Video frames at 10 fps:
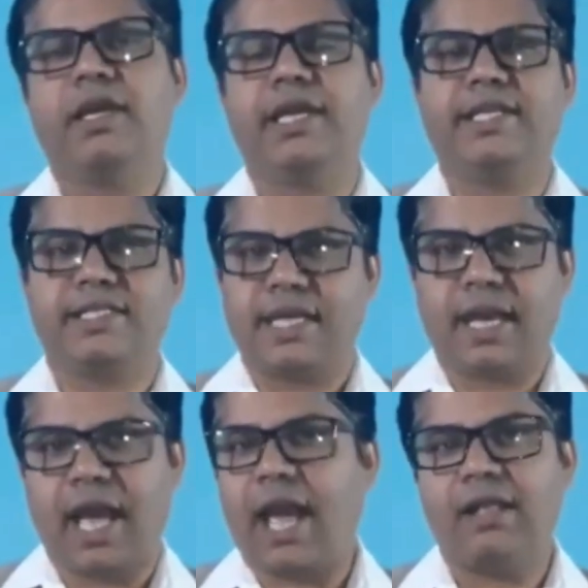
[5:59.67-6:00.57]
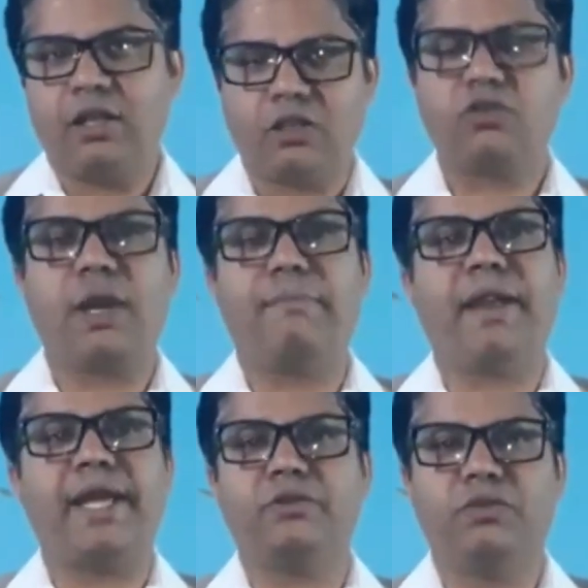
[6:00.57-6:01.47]
it is I'll also
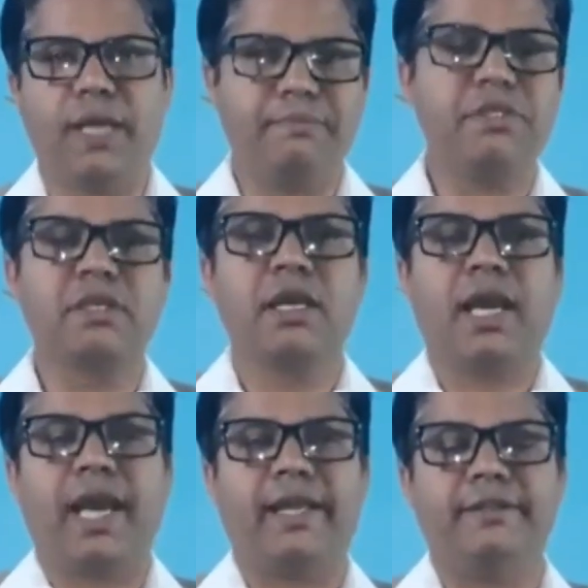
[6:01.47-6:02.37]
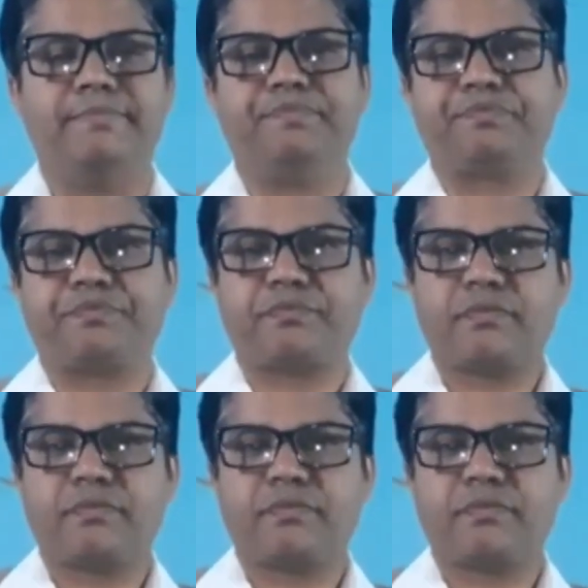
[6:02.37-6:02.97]
apply to them, and